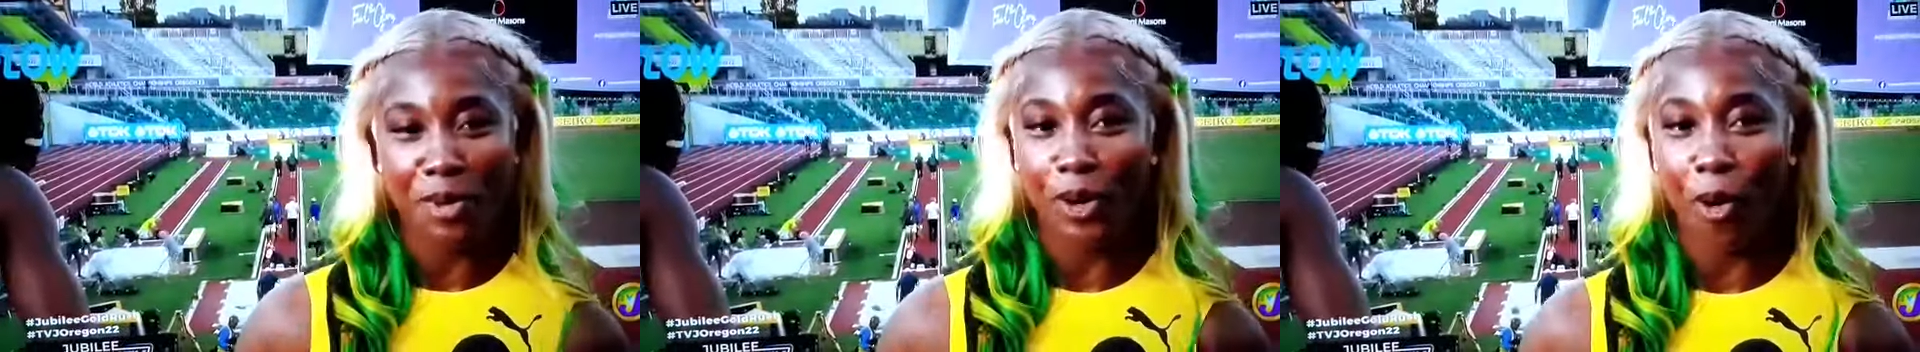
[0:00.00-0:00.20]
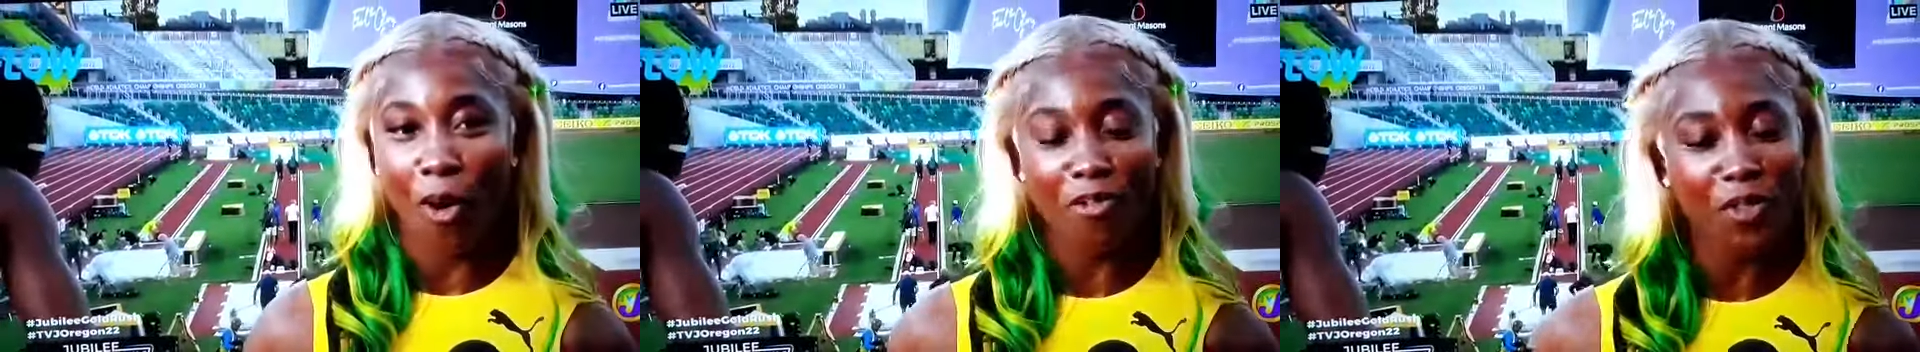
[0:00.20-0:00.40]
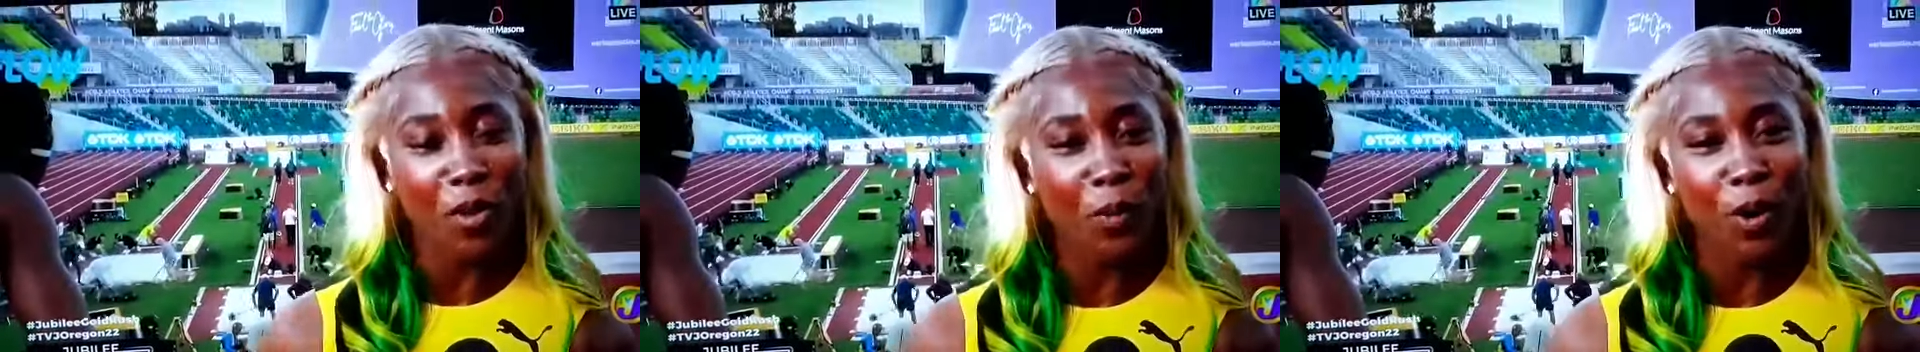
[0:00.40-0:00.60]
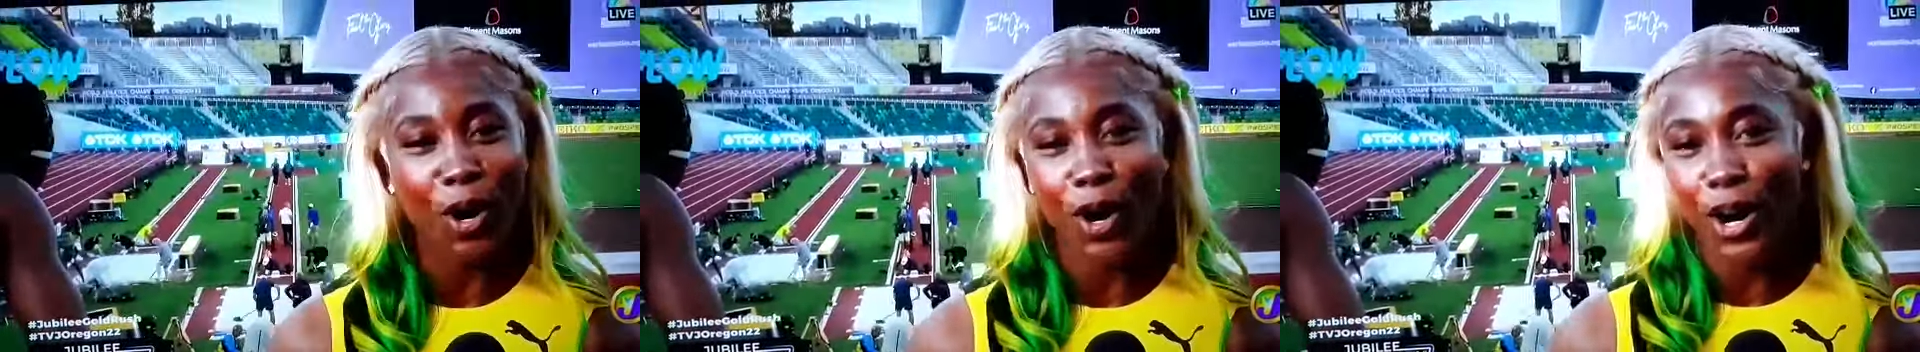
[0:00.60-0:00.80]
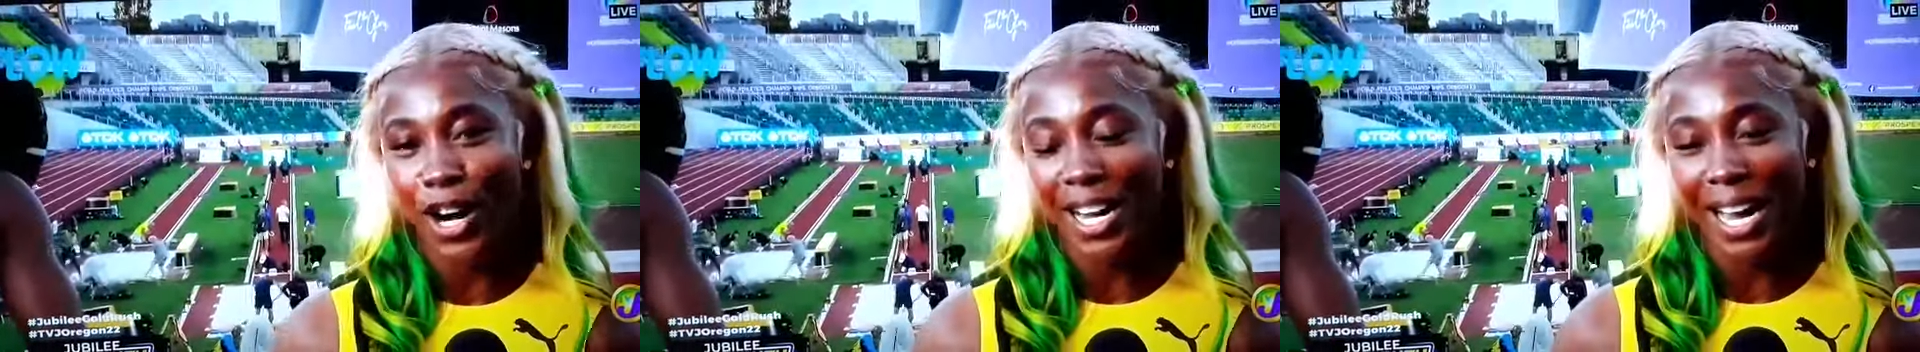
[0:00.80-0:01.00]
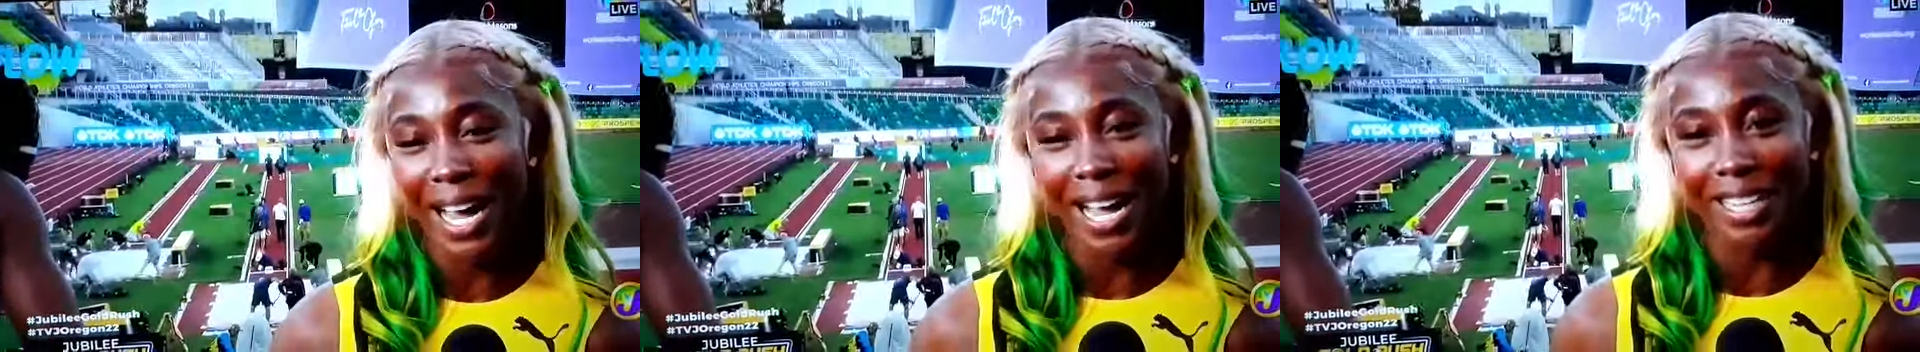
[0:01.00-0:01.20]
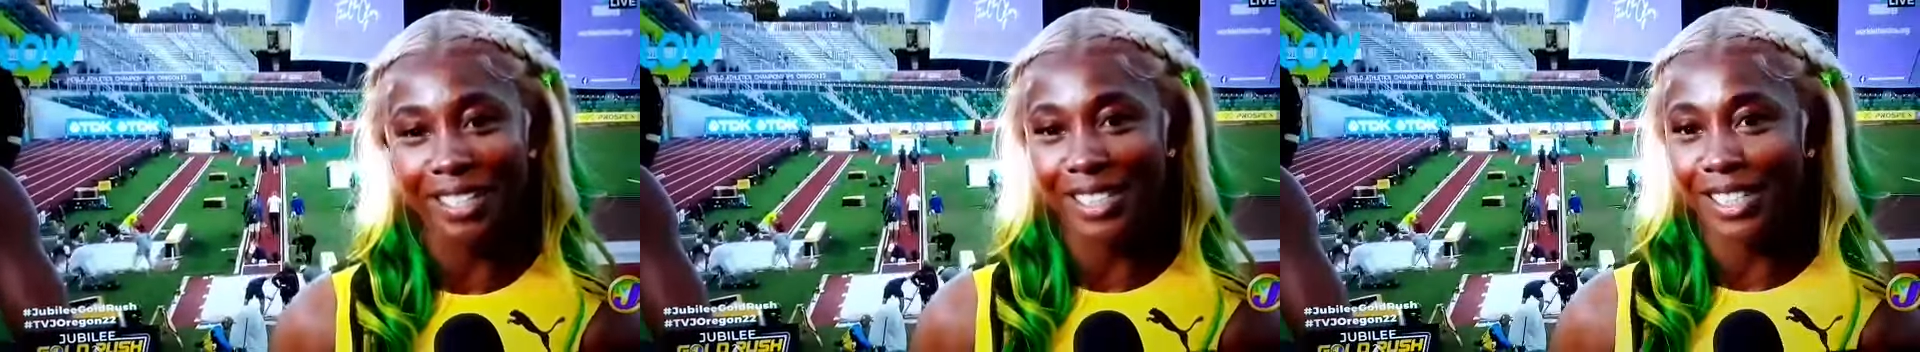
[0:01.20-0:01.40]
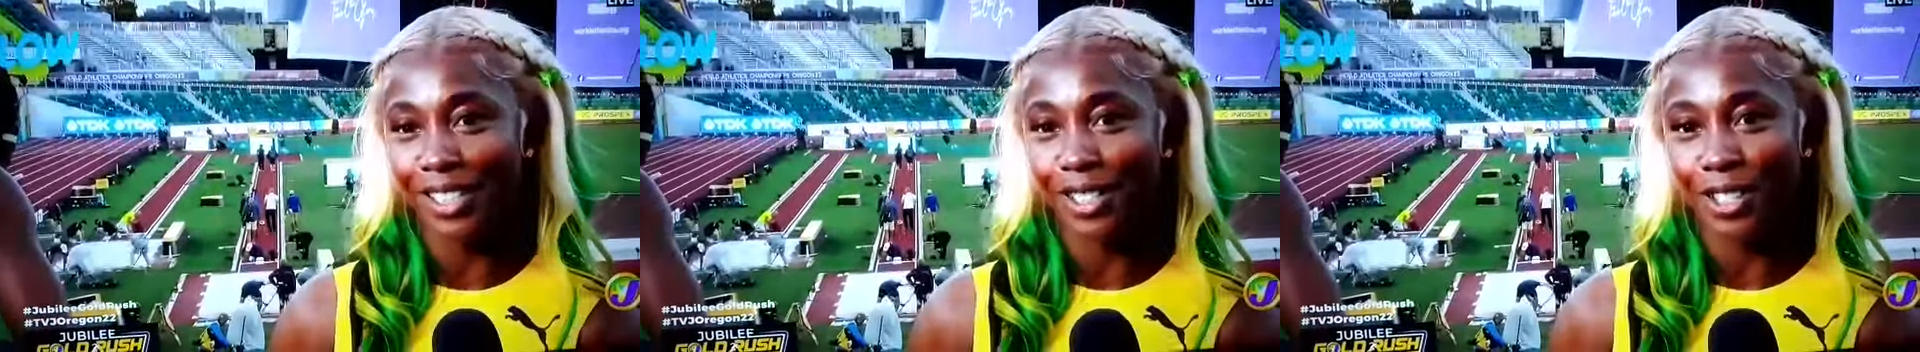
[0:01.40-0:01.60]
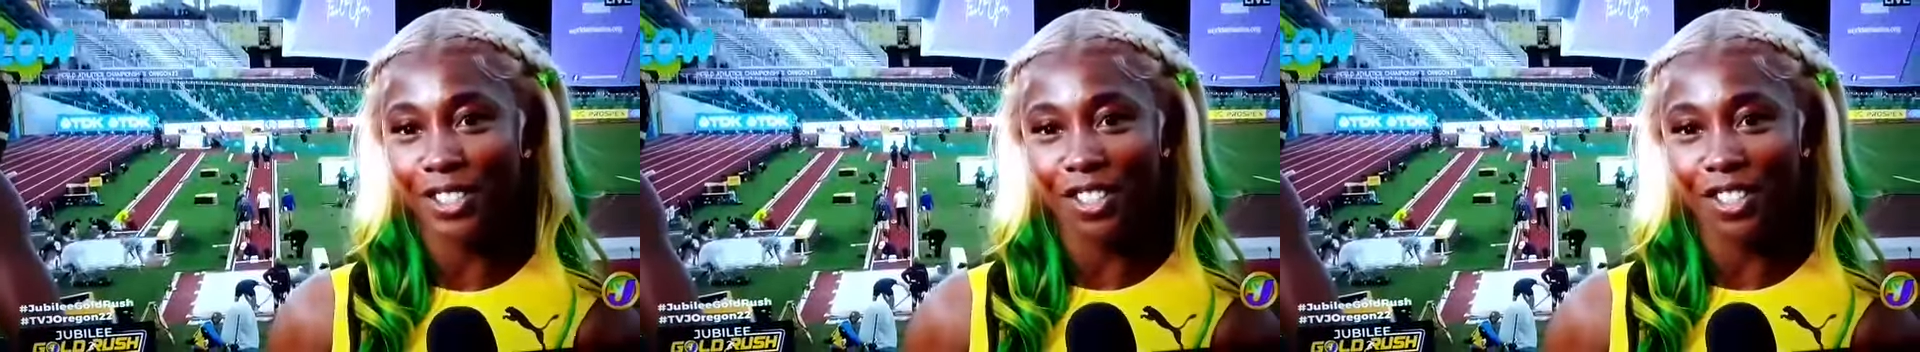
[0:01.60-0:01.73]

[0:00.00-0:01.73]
recovery work and, you know,